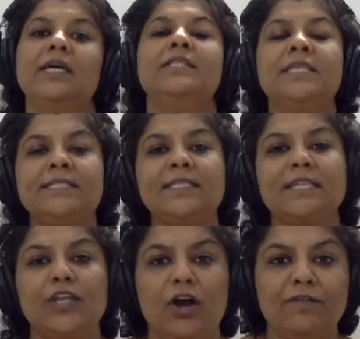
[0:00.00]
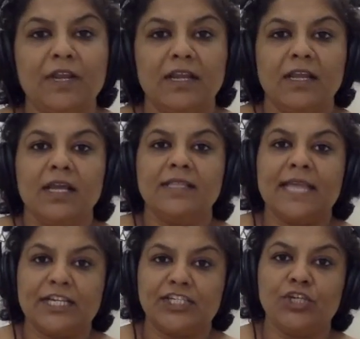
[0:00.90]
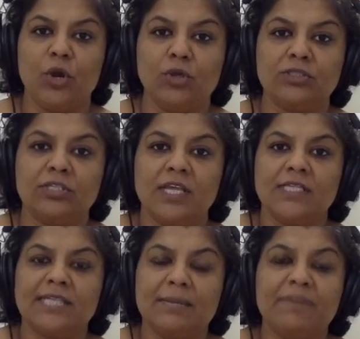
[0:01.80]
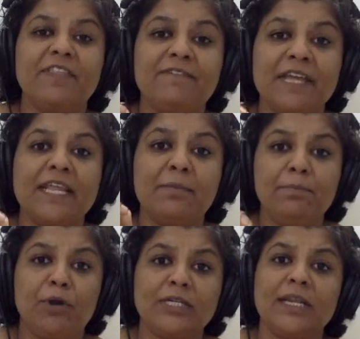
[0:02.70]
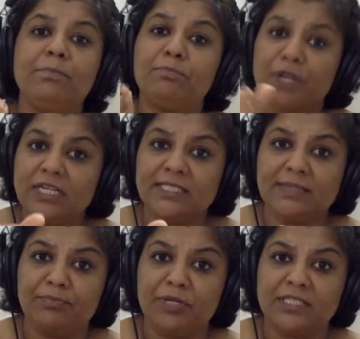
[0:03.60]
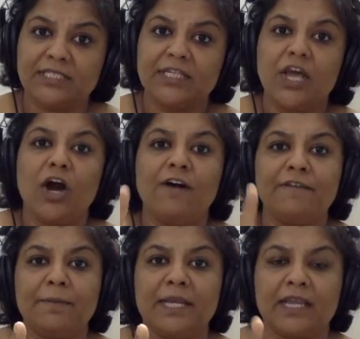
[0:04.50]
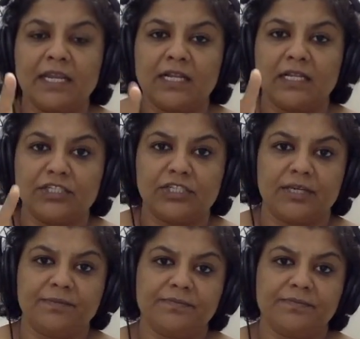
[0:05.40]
This is a novel that shows some of the very important principles of American culture.